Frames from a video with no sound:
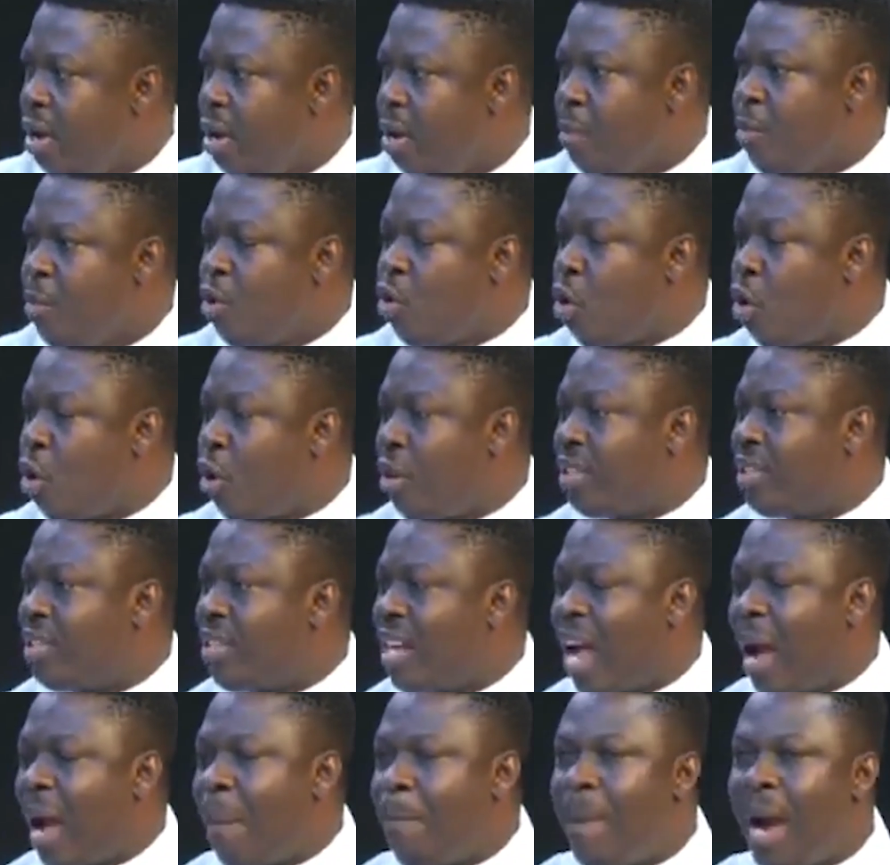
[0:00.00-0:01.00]
Because
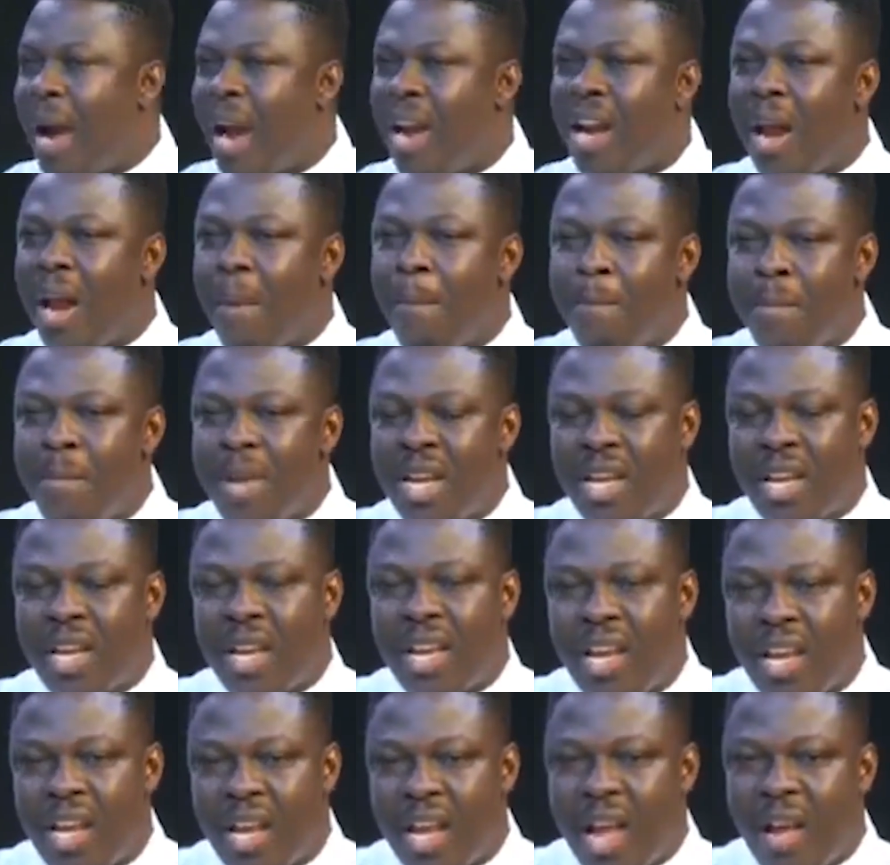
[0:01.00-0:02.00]
abandon
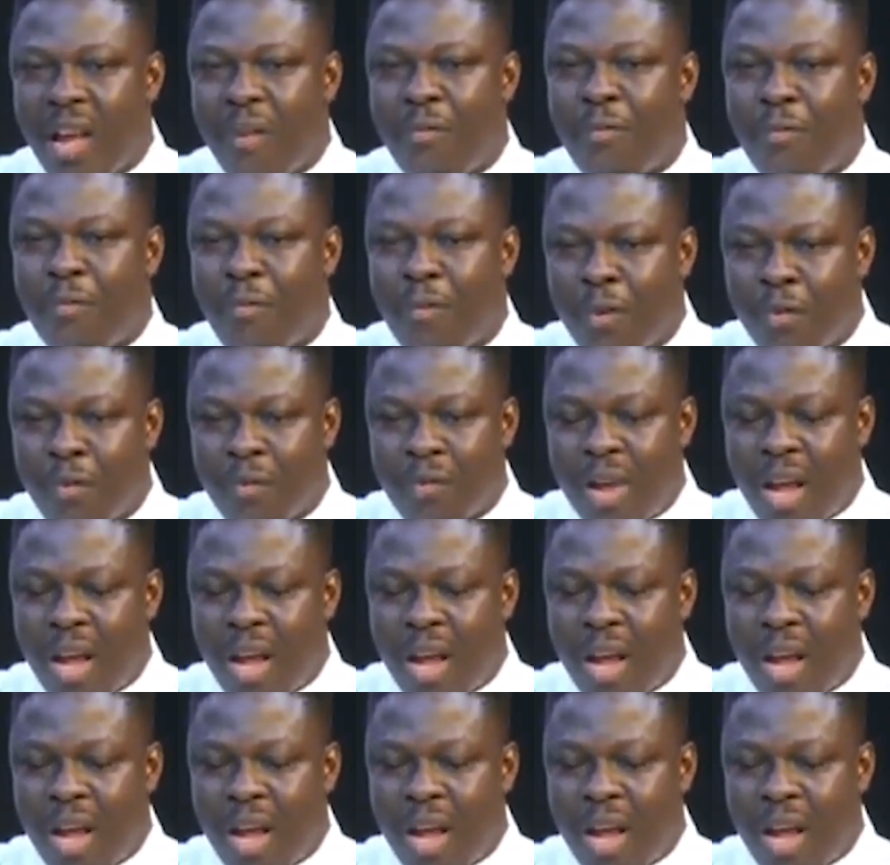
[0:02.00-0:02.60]
make every